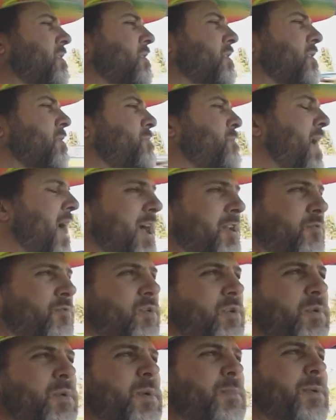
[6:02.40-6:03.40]
is the
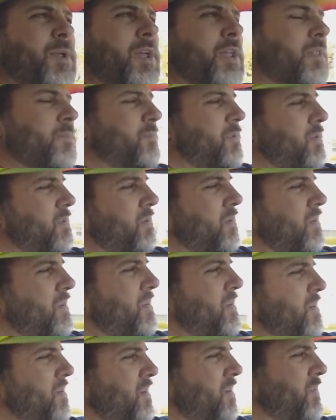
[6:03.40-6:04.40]
battery replacement.
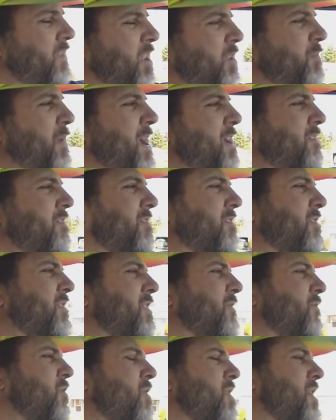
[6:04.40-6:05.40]
And these batteries are
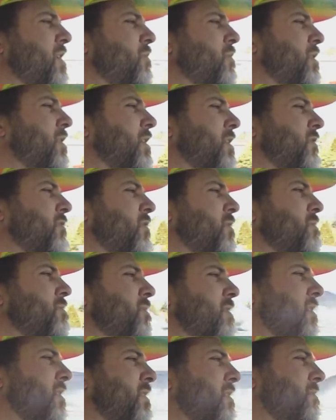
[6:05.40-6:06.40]
good for anywhere from
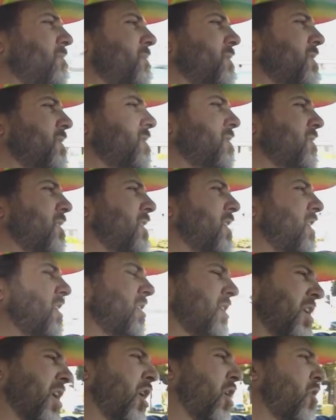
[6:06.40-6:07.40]
a
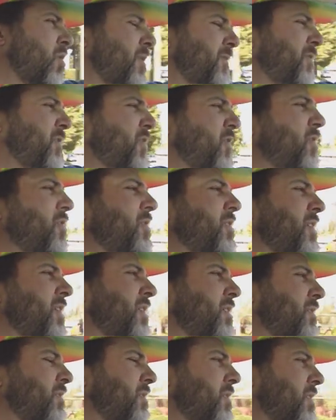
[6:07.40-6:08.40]
low of 2
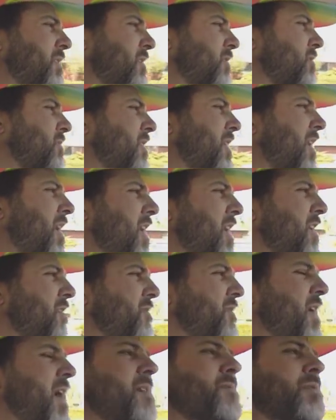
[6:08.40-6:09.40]
years to a high of
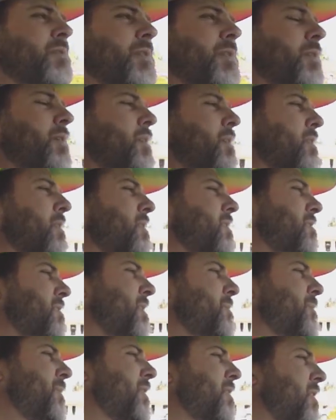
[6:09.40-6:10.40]
5 or 6, and
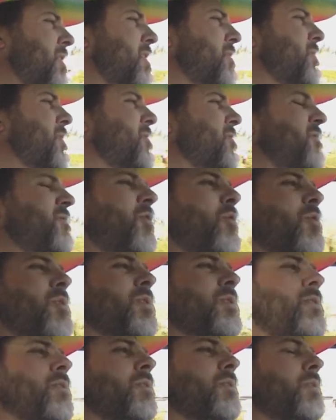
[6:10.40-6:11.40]
typically around 4
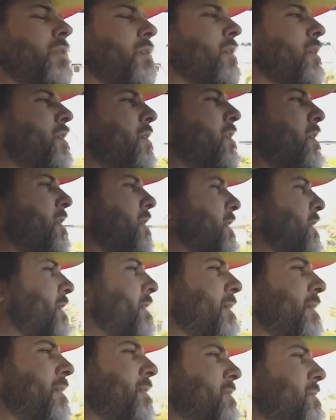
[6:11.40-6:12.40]
years.
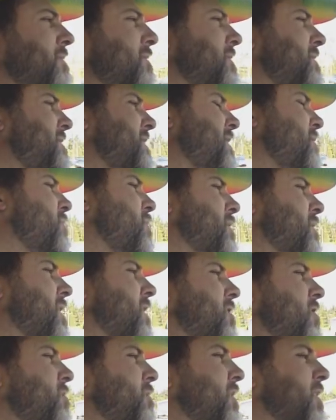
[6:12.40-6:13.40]
And that works
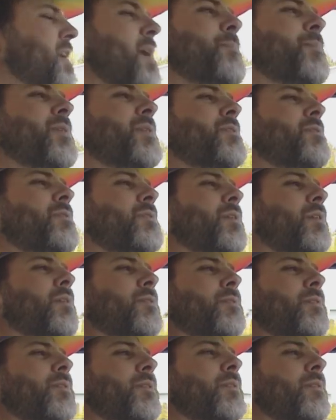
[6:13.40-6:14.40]
out to be a couple
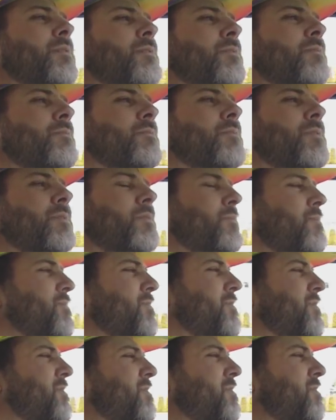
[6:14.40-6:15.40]
$100 a year.
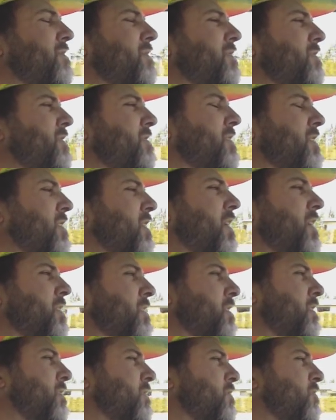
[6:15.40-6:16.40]
So the cost
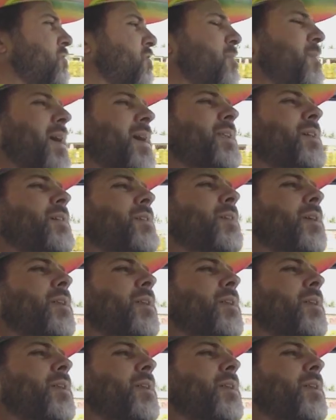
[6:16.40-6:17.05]
is dramatically